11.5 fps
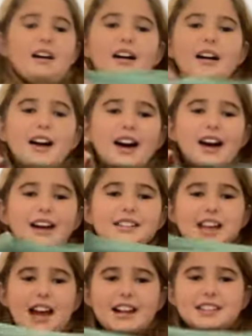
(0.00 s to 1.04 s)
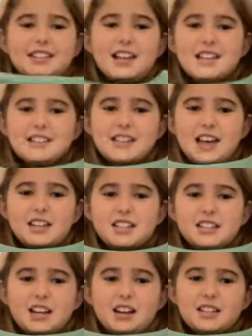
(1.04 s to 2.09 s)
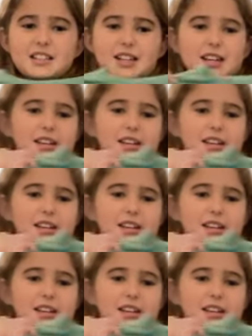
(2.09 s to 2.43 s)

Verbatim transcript: Uh, a Texas, a shirt,